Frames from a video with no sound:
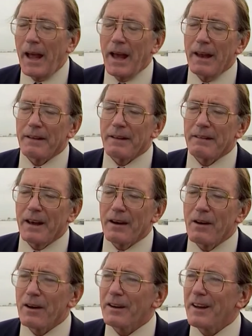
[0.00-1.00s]
And that
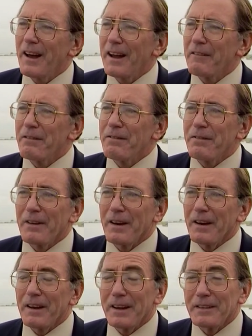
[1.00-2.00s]
archive
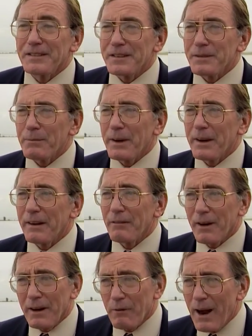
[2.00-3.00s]
is disappearing
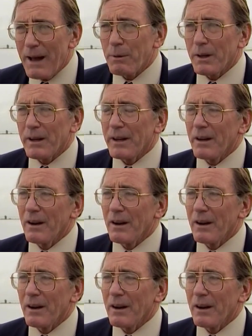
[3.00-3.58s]
very rapidly.